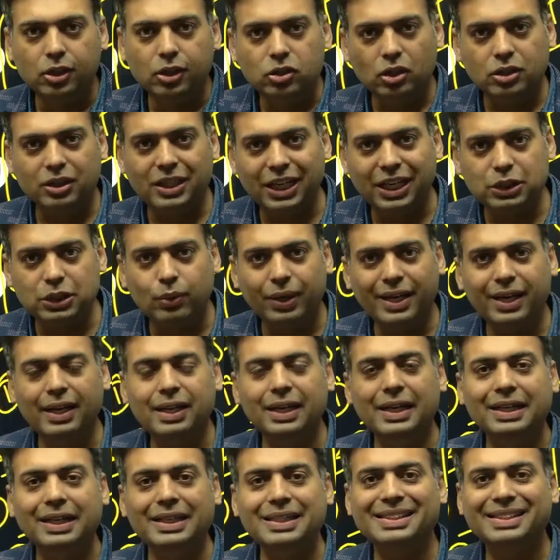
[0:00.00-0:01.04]
So that's
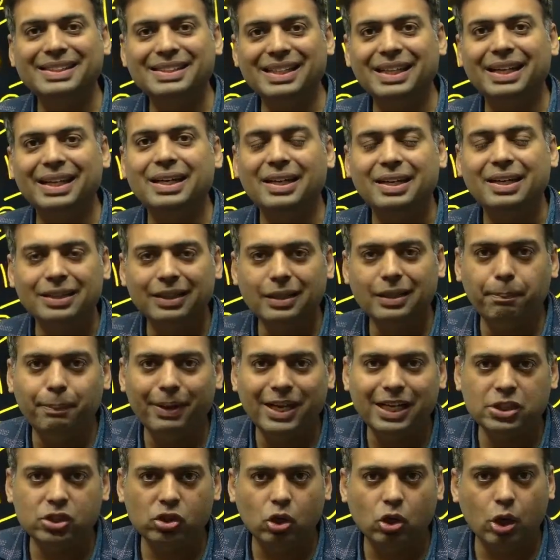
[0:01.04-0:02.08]
why it is still the
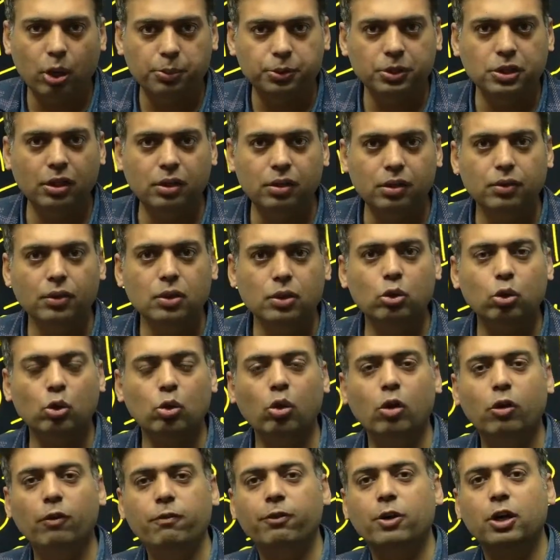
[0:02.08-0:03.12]
best option to
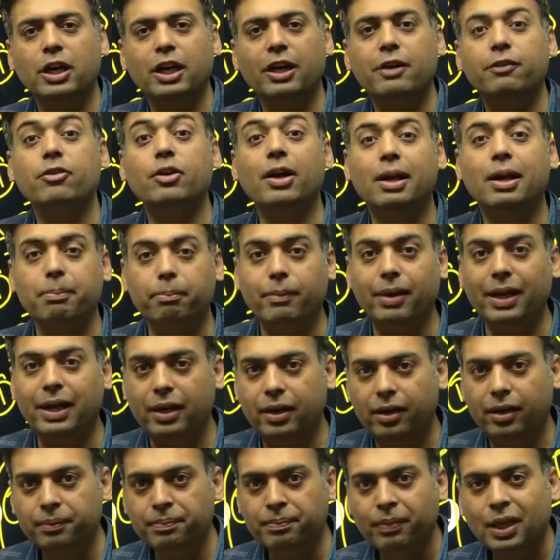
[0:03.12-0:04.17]
go for if you are
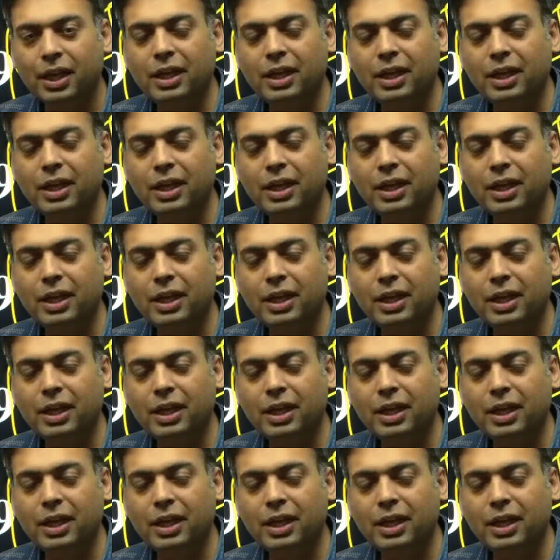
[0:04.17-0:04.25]
married.